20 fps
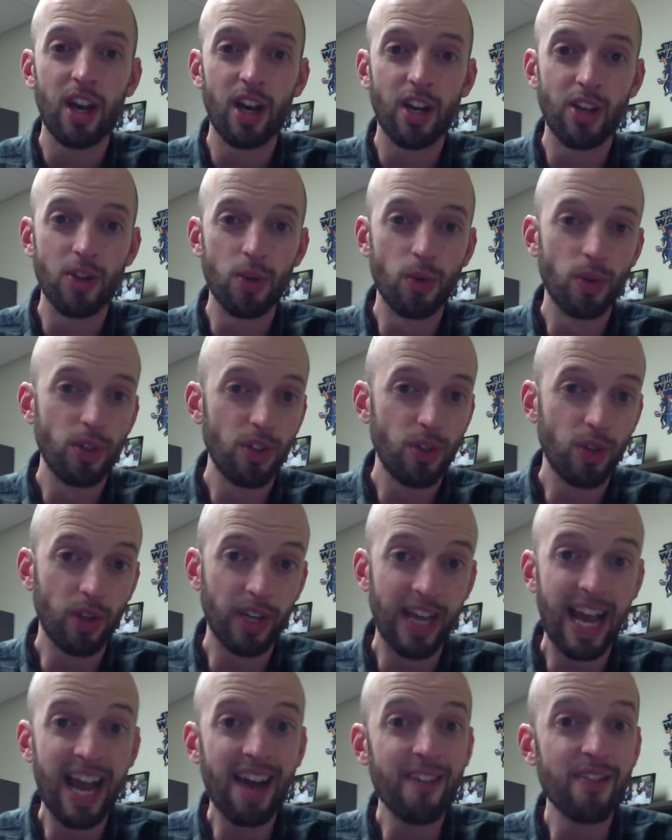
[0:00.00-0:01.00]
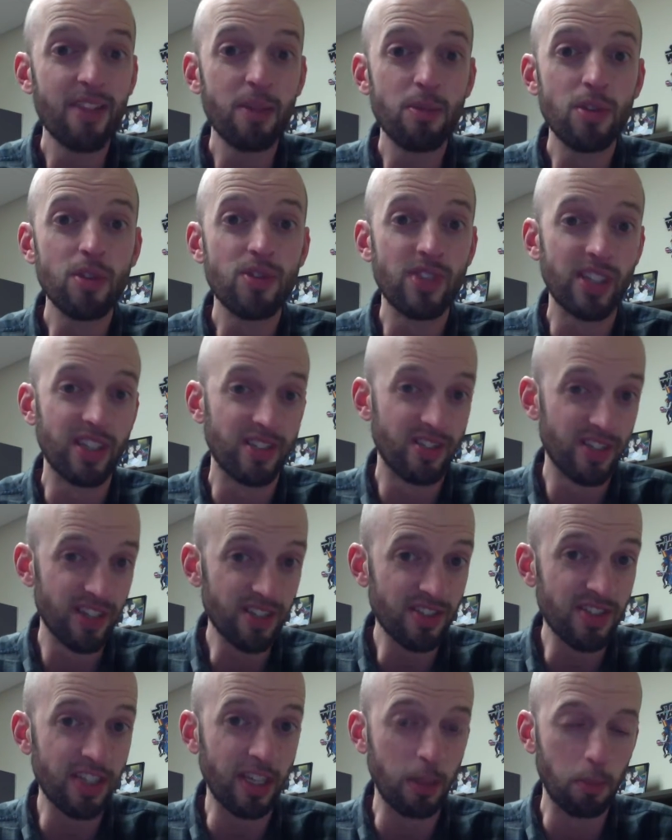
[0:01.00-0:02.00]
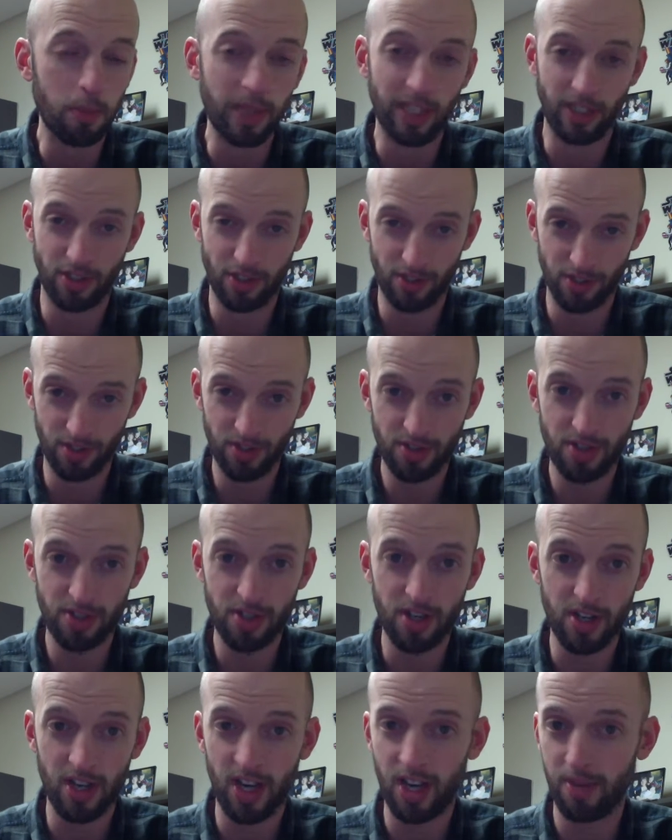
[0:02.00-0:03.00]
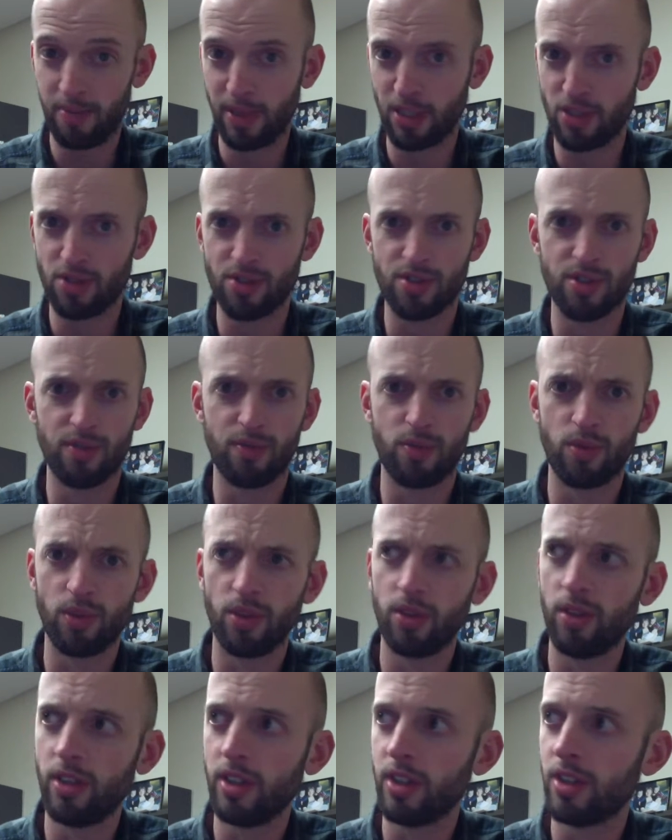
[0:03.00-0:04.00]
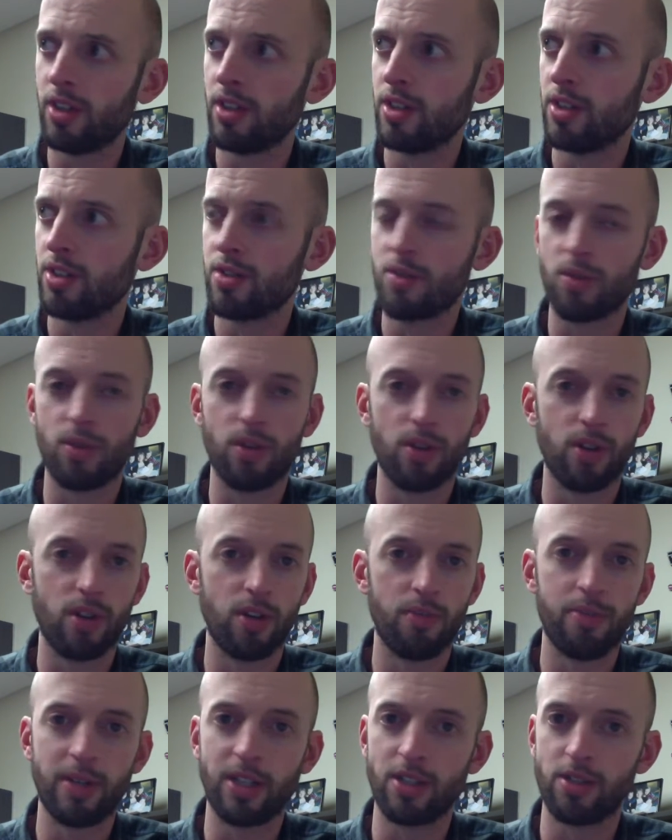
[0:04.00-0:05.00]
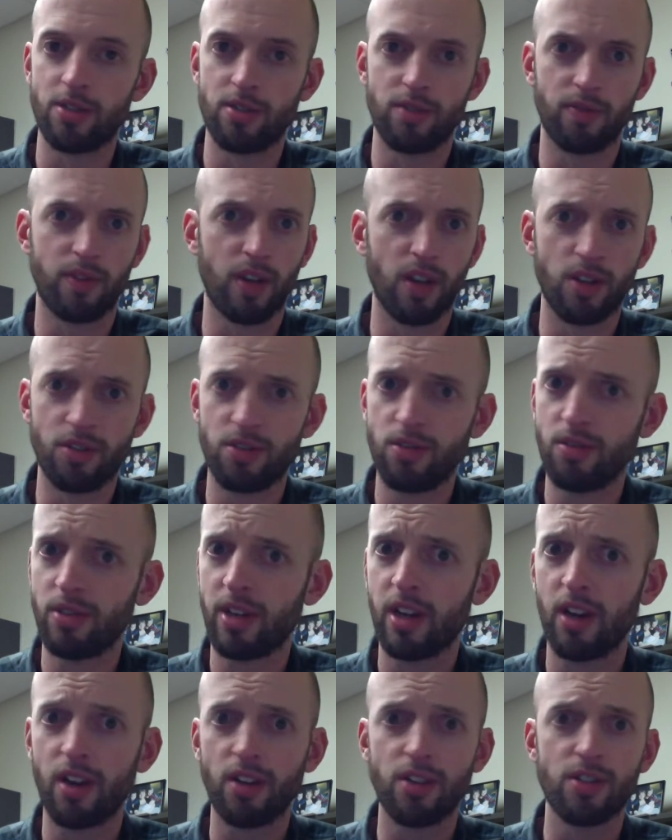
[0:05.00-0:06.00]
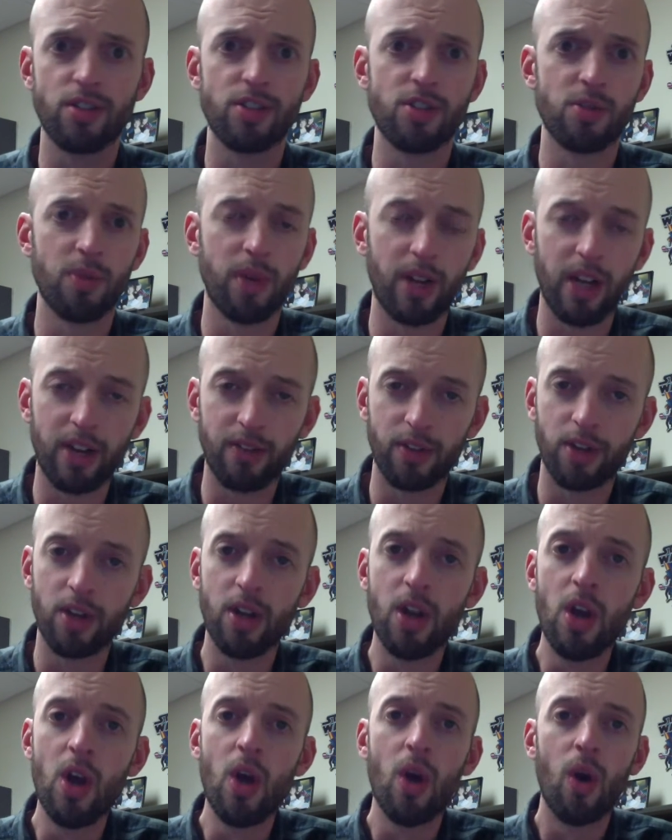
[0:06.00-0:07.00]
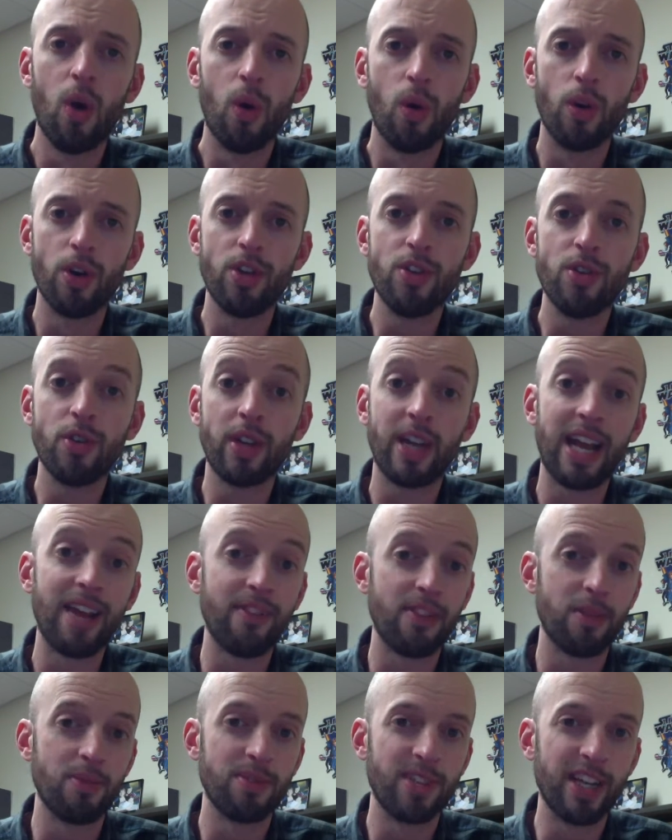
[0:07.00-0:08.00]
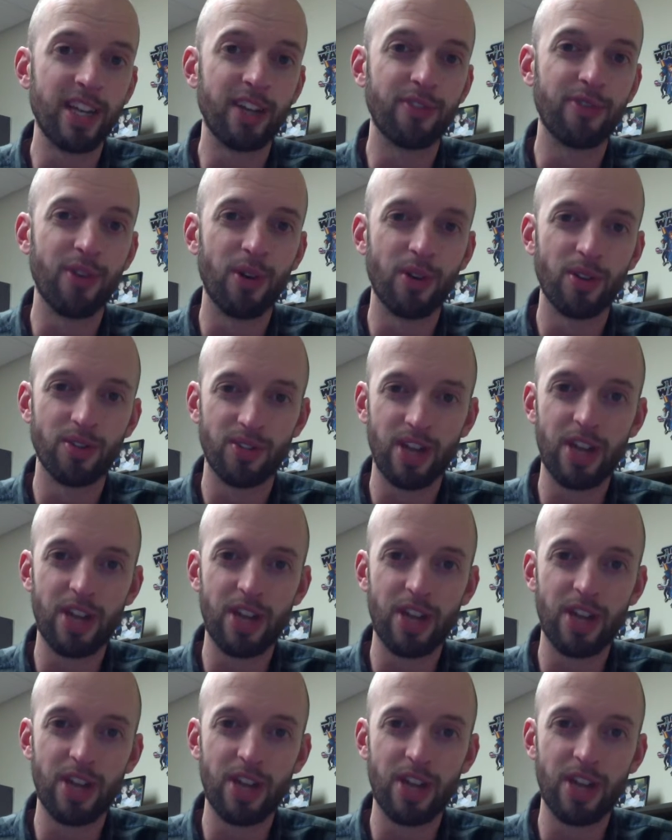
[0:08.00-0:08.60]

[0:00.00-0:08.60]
you could have them use existing pictures, pictures of world leaders or pictures of cartoon characters, whatever, or you could have them take photos.